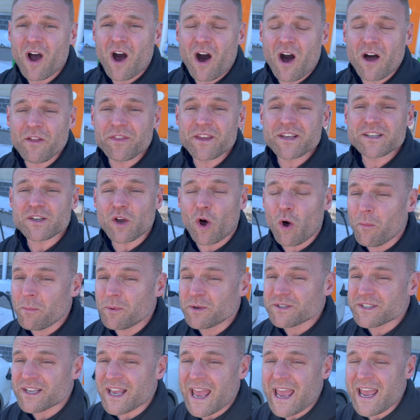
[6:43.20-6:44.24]
on this
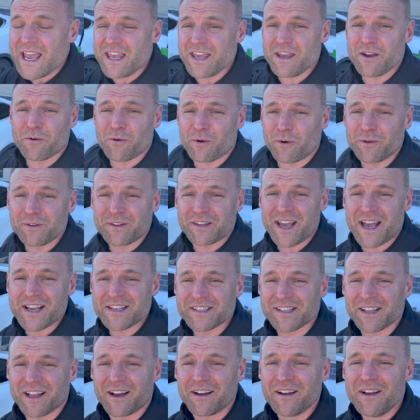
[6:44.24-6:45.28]
almost 8-year-old
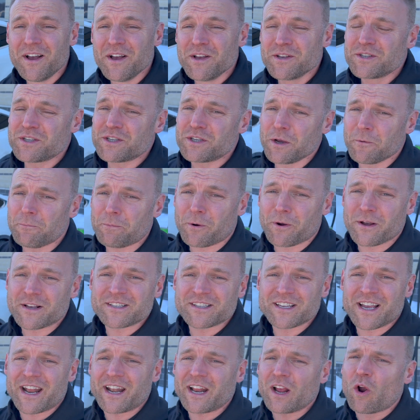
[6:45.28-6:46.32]
Tesla. Super
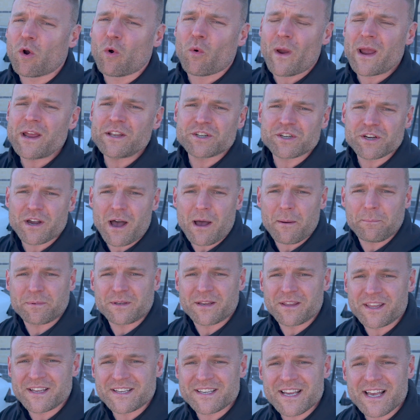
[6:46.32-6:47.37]
exciting. Great job
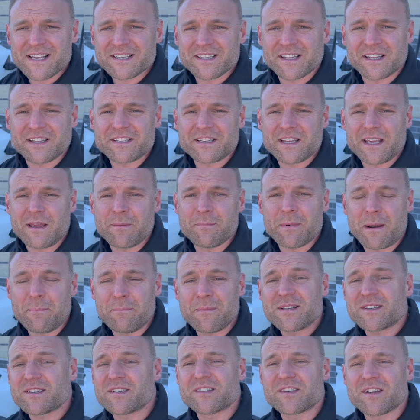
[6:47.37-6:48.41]
to the Tesla team at
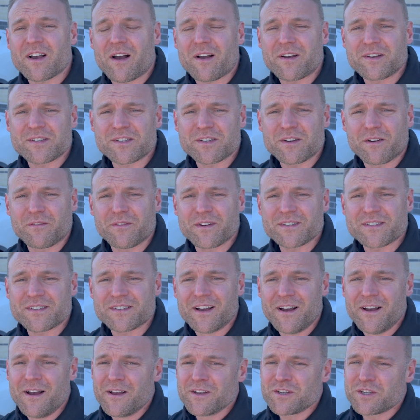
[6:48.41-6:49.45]
Mississauga
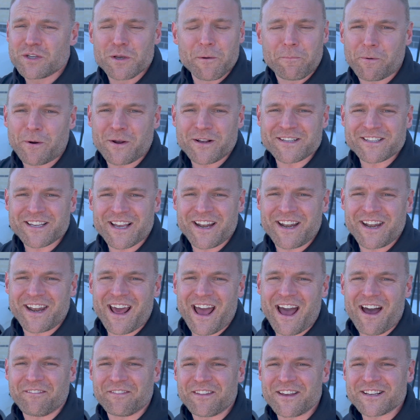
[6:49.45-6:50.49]
Service. Super excited
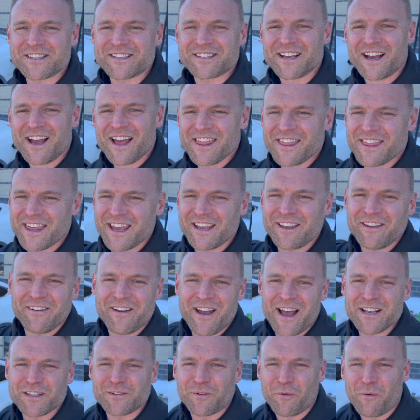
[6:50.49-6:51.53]
to have this. Thank you
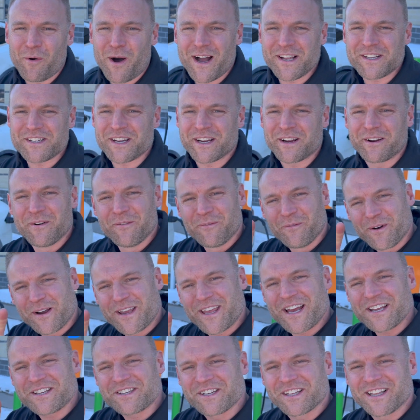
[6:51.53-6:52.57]
guys for watching. We'll
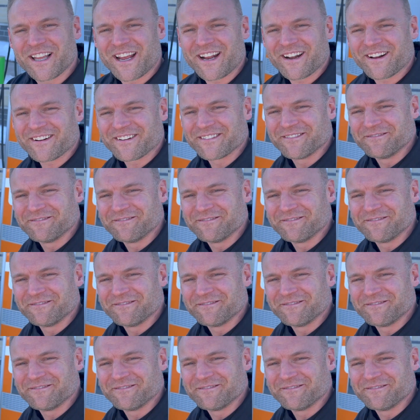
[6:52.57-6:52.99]
catch you later.